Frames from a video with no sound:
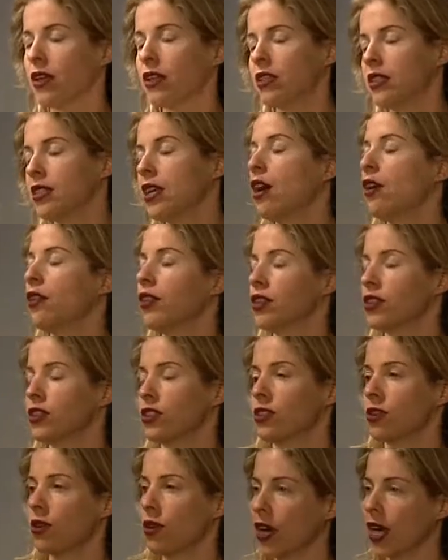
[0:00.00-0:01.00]
tell this
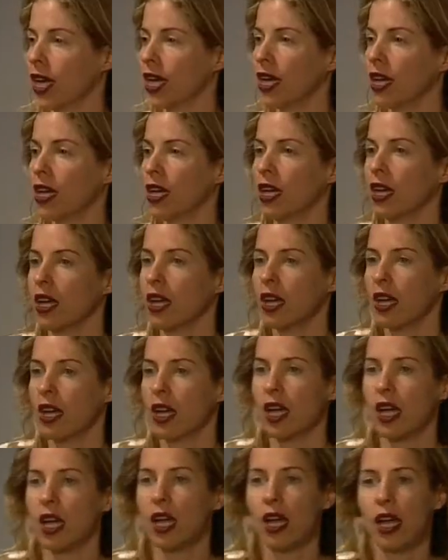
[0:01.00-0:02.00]
story,
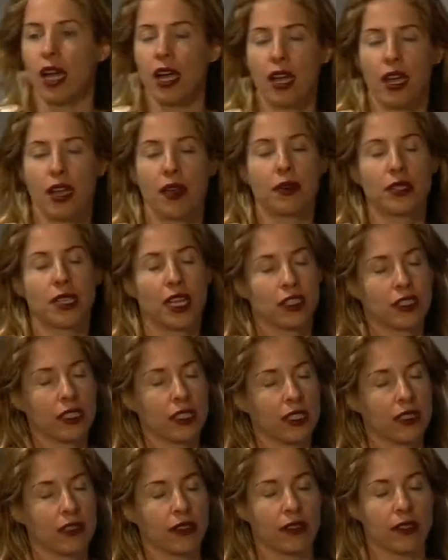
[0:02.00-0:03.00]
it was
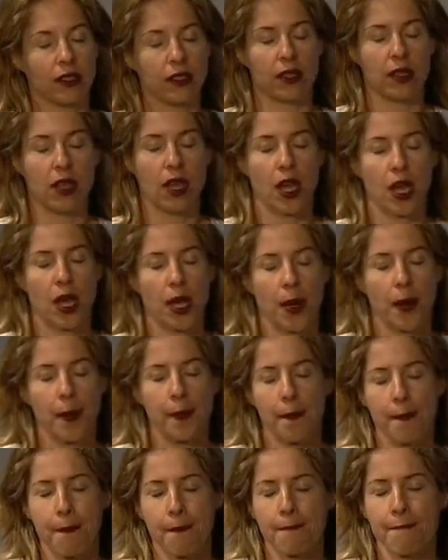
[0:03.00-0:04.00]
actually,
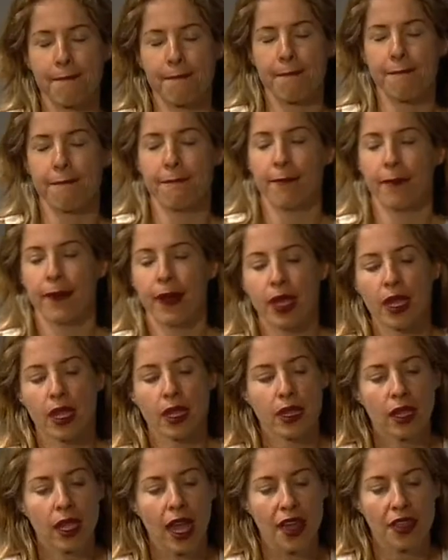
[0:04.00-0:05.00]
um,
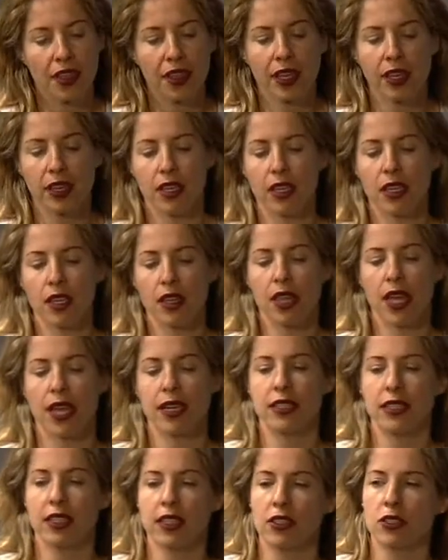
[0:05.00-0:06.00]
I think it, the
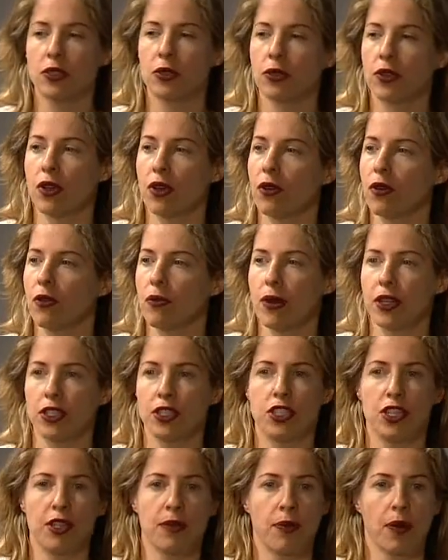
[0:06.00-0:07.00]
ideas go
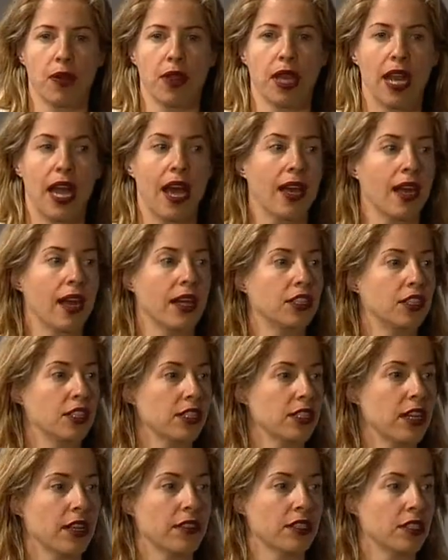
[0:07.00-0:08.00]
much deeper than had I
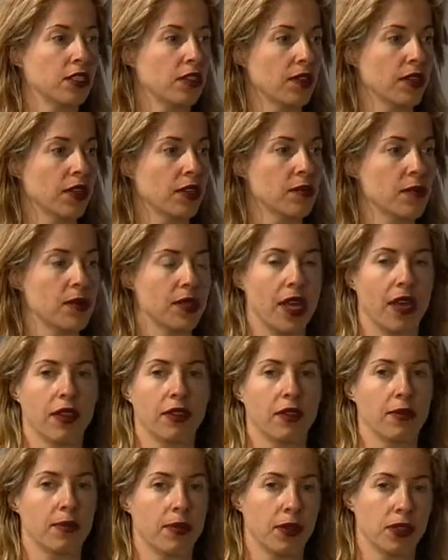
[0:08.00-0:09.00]
just done this film
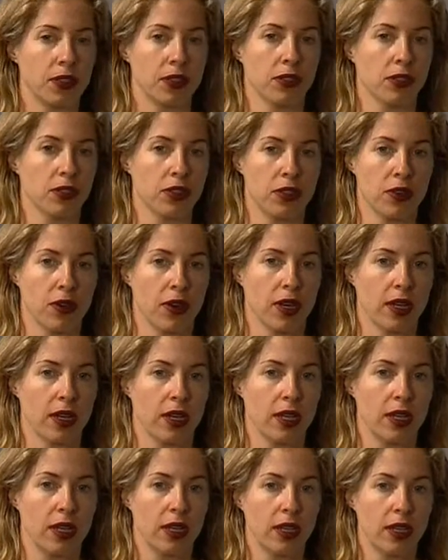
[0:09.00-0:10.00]
without the personal story.
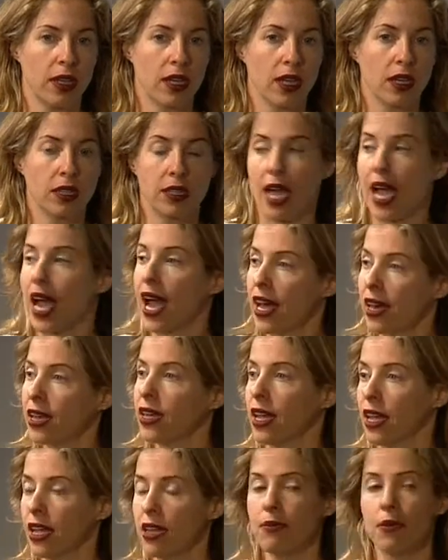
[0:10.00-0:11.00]
Because I had an
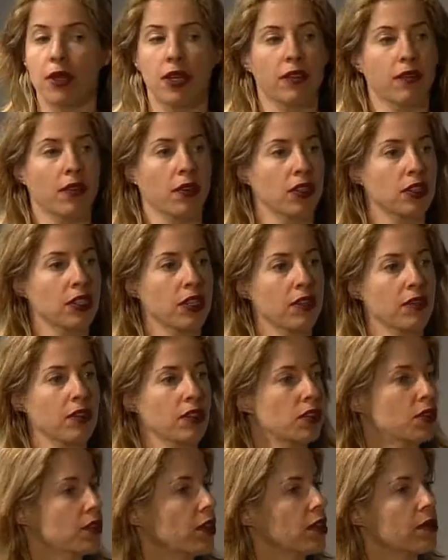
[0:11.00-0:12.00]
eighty minute version of this
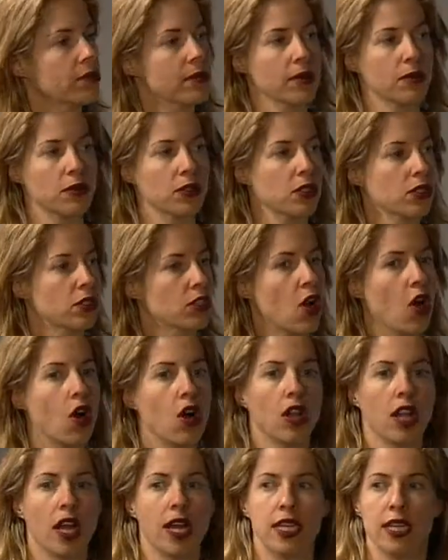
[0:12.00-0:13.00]
film that was just all
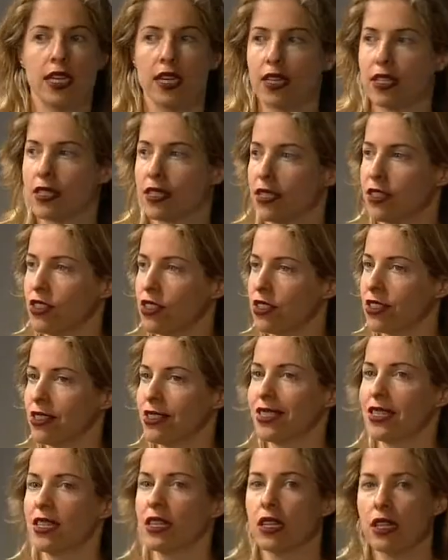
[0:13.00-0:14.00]
ideas, and you just
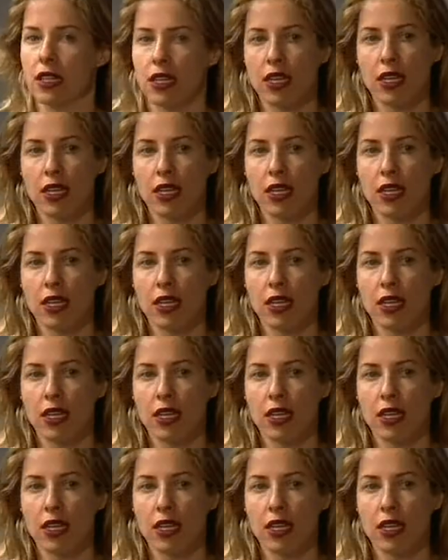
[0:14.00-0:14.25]
didn't